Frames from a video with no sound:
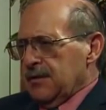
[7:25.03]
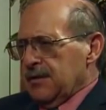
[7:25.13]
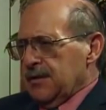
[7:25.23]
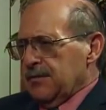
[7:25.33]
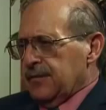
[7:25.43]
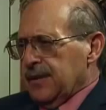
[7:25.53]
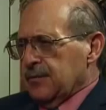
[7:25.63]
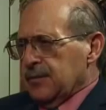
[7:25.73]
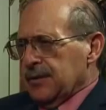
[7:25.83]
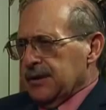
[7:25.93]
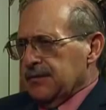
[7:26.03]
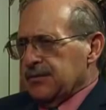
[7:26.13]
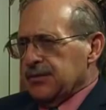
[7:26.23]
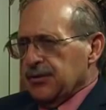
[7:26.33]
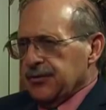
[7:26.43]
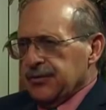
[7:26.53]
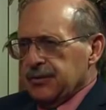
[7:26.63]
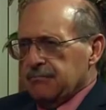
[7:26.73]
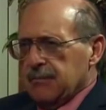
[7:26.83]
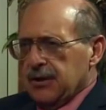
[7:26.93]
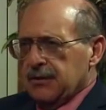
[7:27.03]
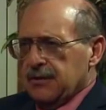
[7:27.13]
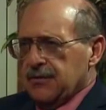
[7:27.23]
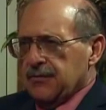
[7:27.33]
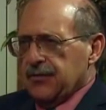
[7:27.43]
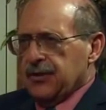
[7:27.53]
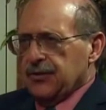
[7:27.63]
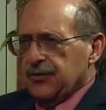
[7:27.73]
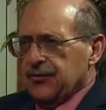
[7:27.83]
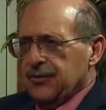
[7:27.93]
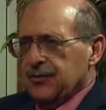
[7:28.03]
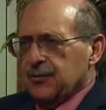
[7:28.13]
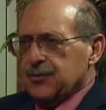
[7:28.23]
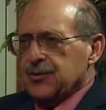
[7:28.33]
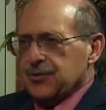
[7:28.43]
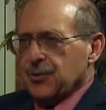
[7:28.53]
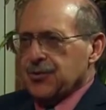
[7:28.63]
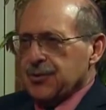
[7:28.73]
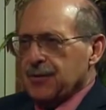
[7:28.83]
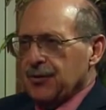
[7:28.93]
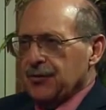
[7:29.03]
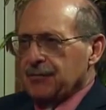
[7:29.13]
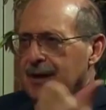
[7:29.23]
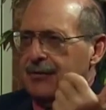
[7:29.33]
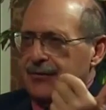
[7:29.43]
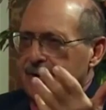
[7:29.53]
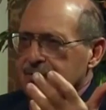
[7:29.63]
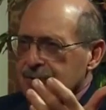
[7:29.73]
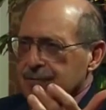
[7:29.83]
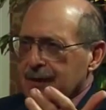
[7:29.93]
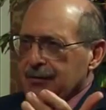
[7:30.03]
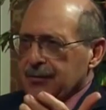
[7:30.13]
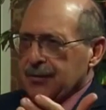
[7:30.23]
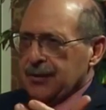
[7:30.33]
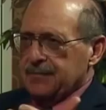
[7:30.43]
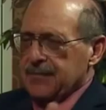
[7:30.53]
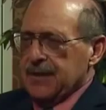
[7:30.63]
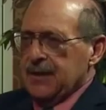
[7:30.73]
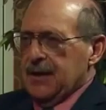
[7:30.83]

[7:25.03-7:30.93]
the flood would leave silt and mud in the fields, which are a source of minerals from mountains hundreds of miles away.